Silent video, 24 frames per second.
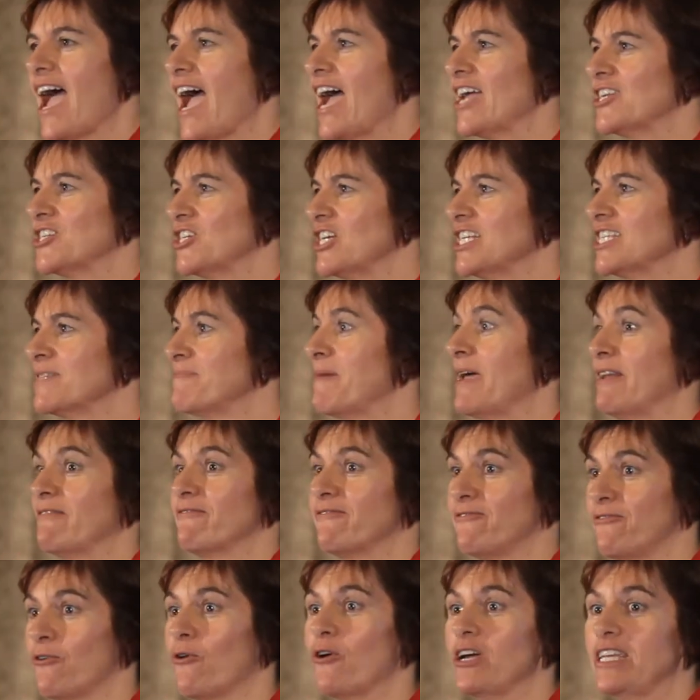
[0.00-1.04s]
And she'd
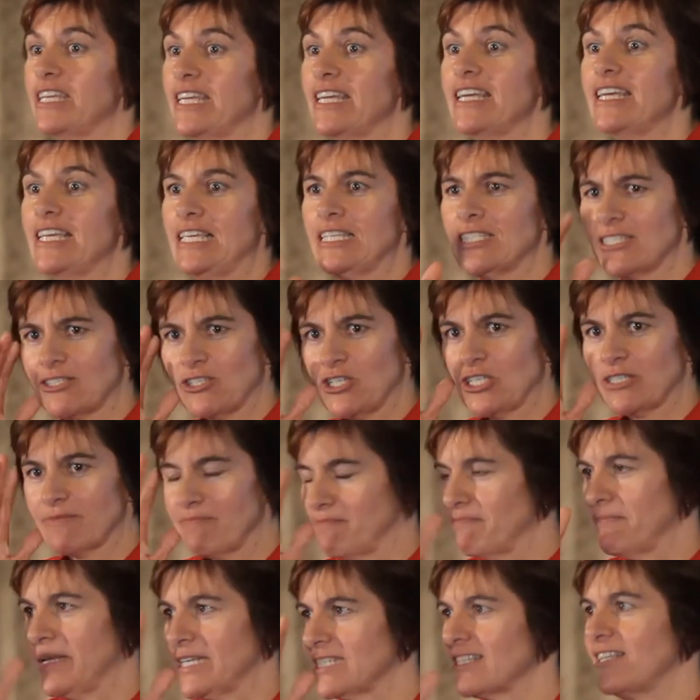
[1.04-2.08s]
spent 4 years just
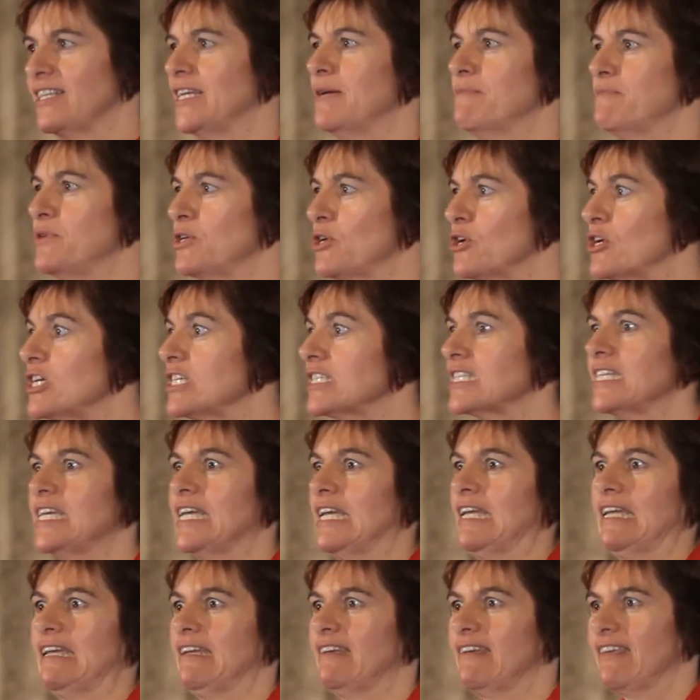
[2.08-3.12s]
mentally
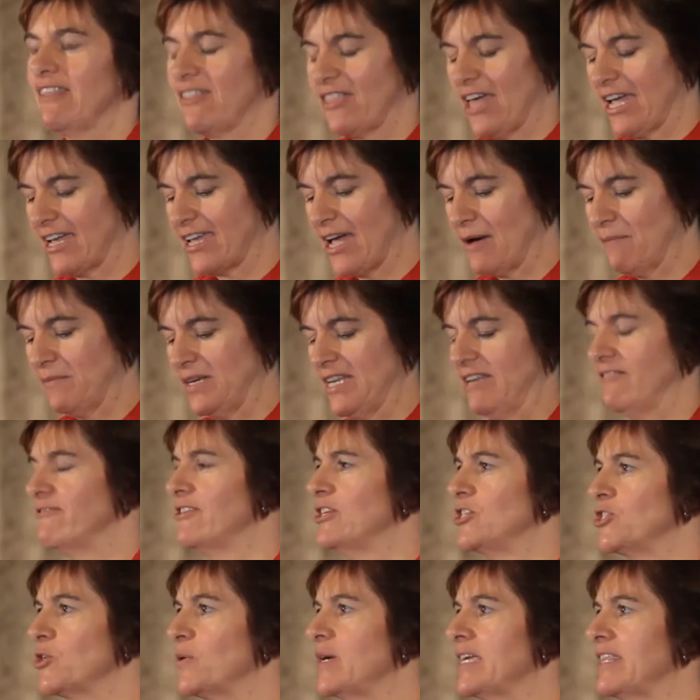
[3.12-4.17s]
abusing that company
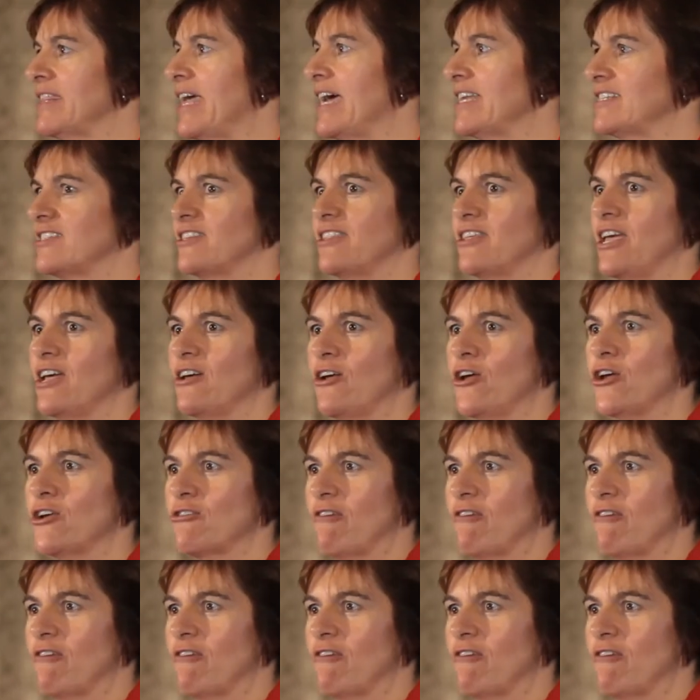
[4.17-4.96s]
for doing that to her